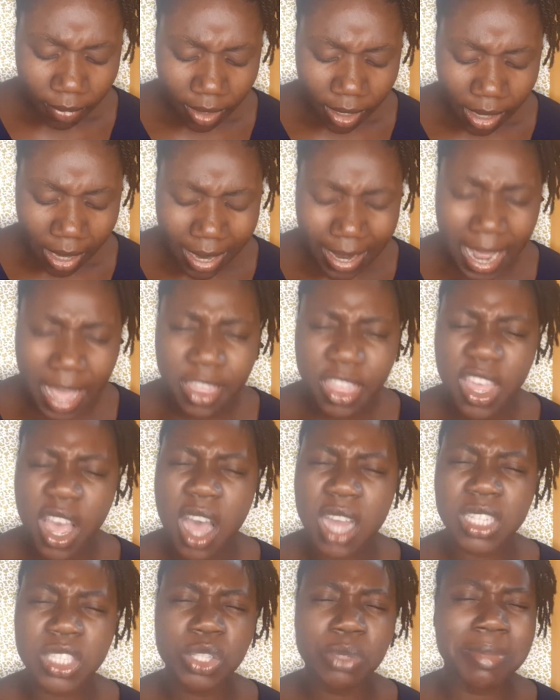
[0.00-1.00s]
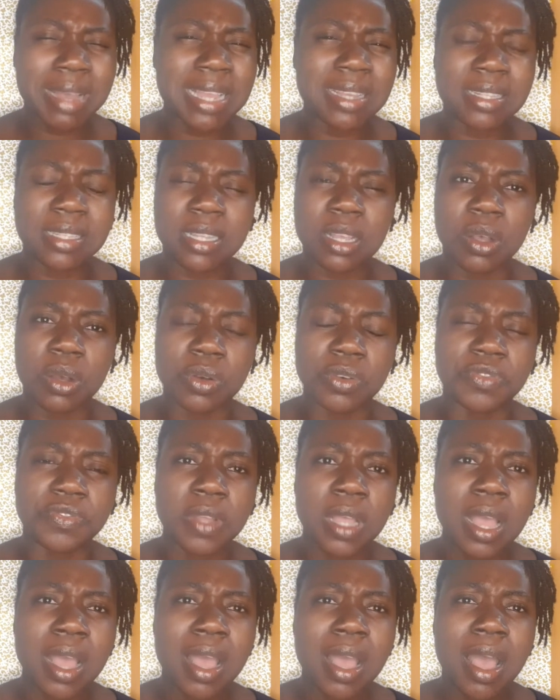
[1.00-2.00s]
And I thought to myself,
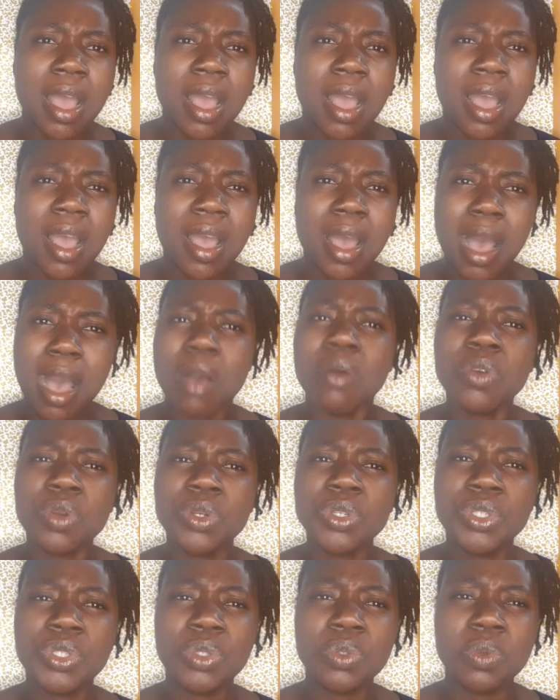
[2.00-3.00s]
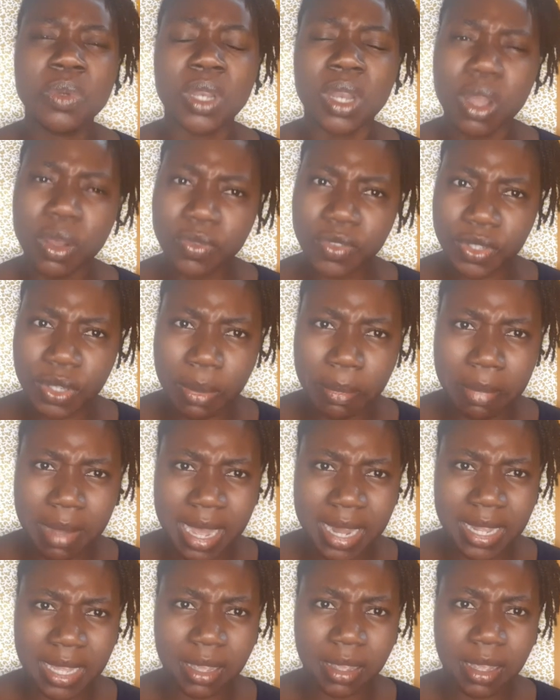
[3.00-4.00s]
how could you love
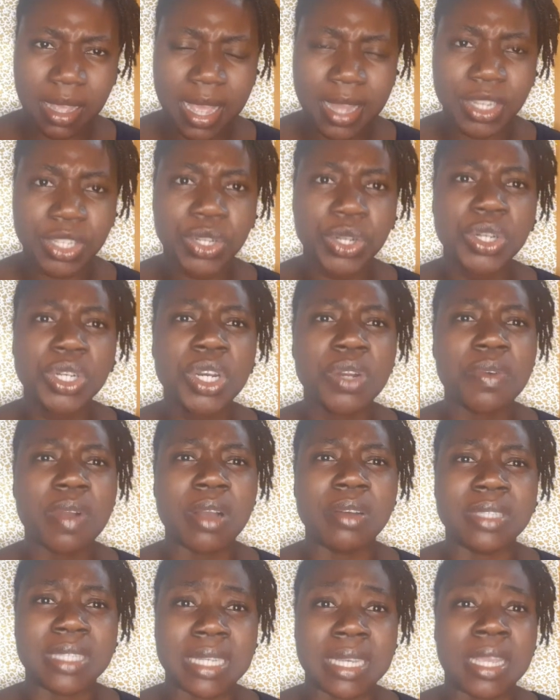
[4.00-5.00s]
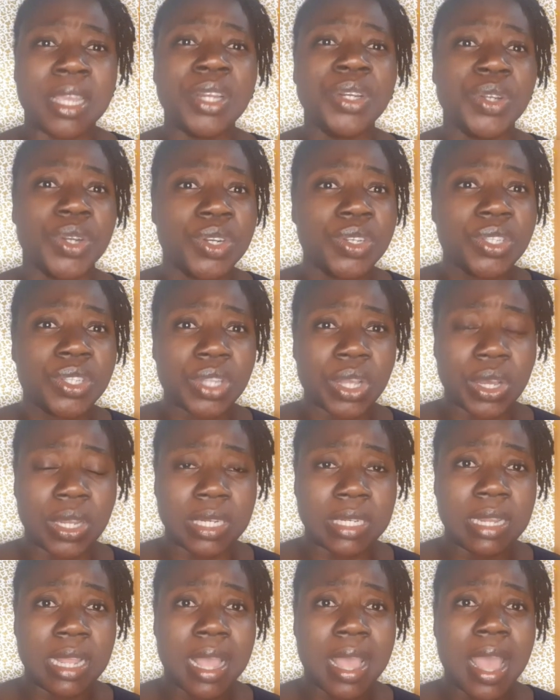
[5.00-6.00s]
somebody and turn around to kill your
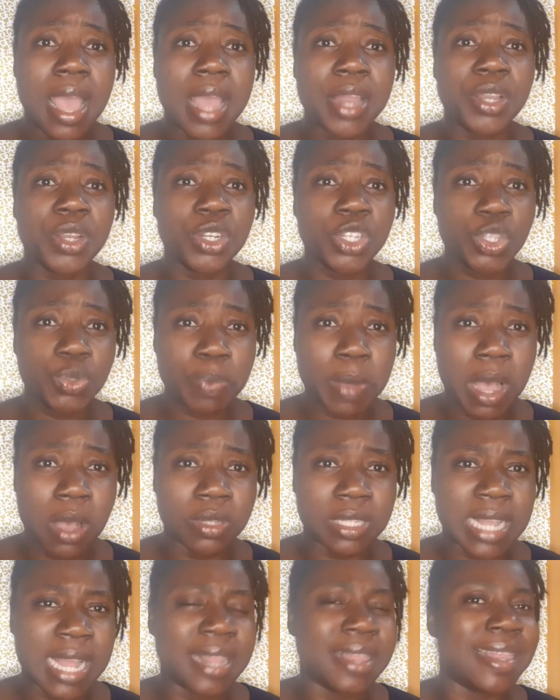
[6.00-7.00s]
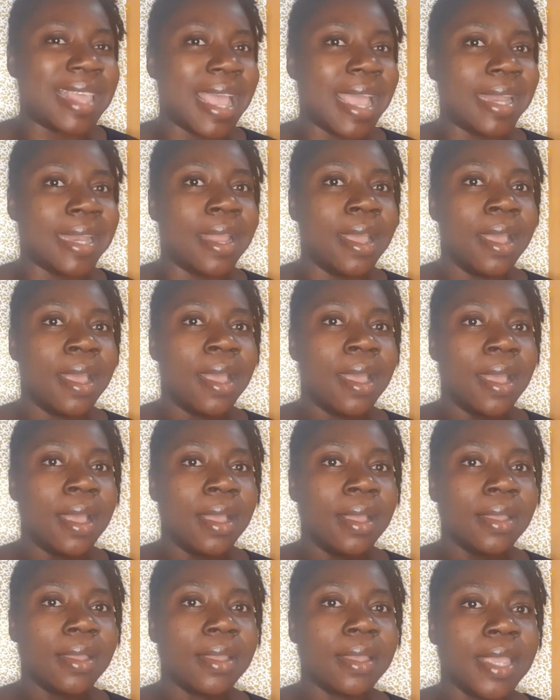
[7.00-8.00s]
son and your spouse and then
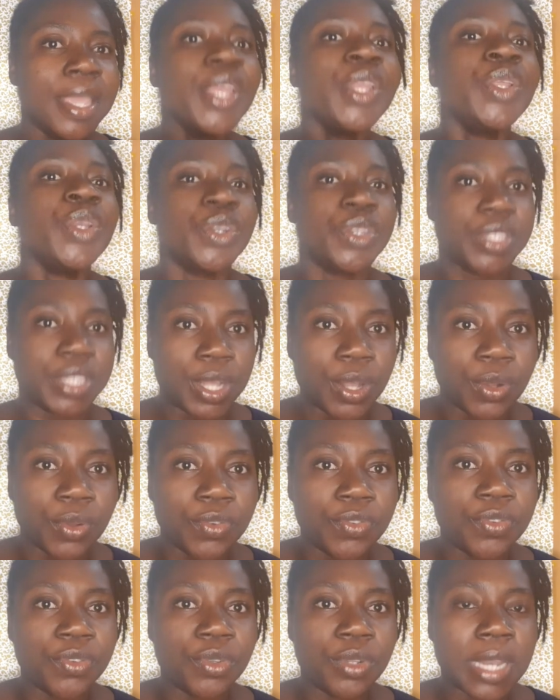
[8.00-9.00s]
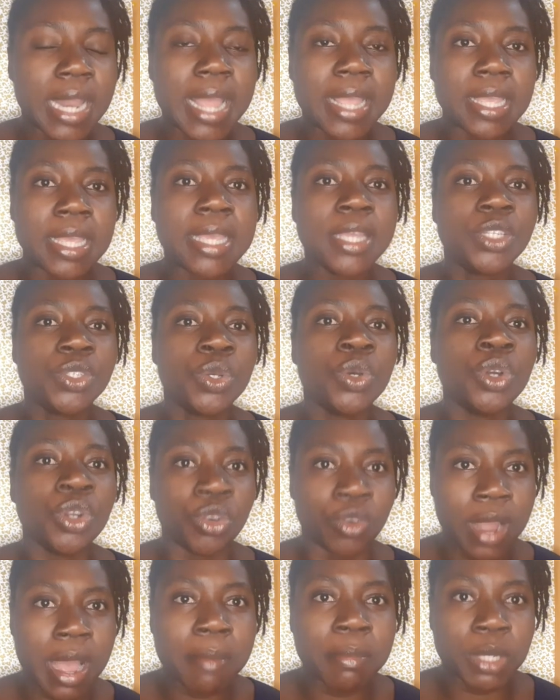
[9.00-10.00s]
kill yourself? Like, he took
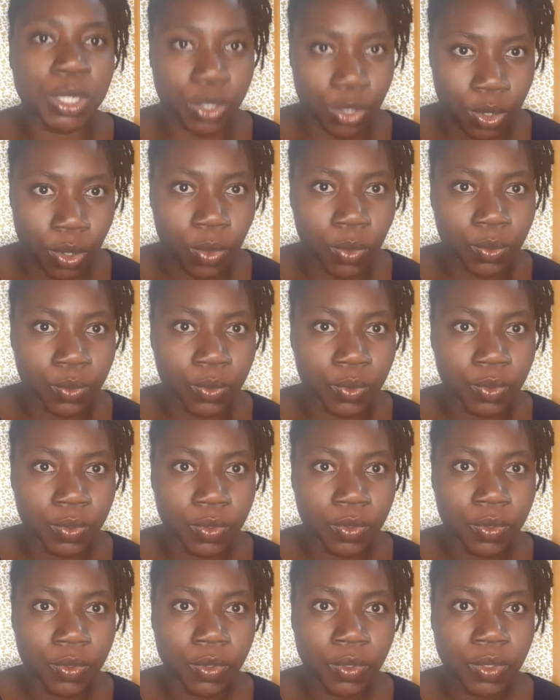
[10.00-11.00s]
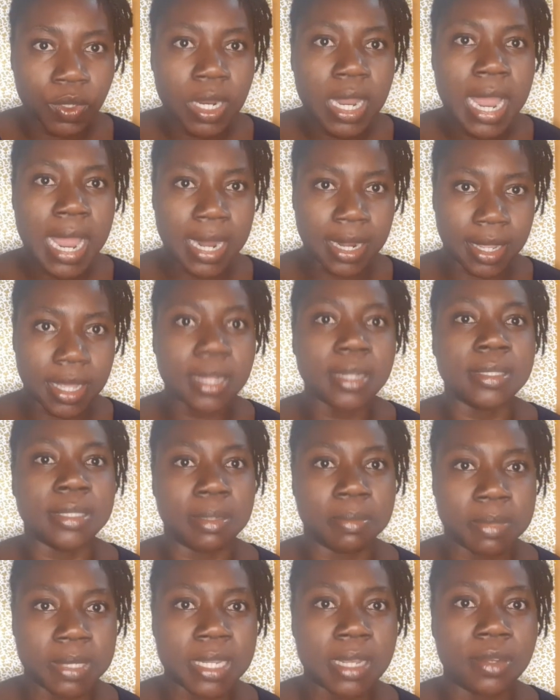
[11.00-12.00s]
Gramazone and killed
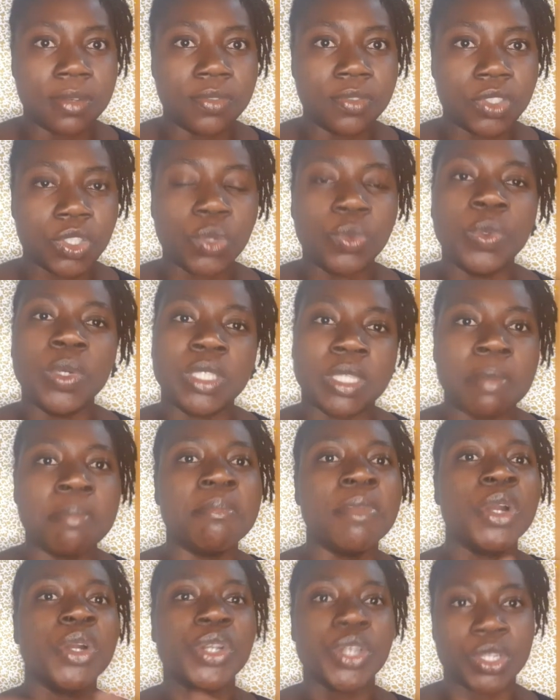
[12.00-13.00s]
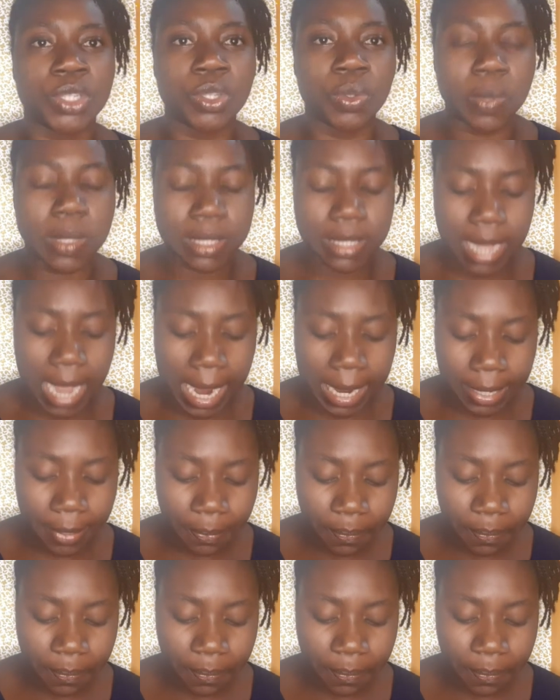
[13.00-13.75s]
himself. So it was a murder-suicide.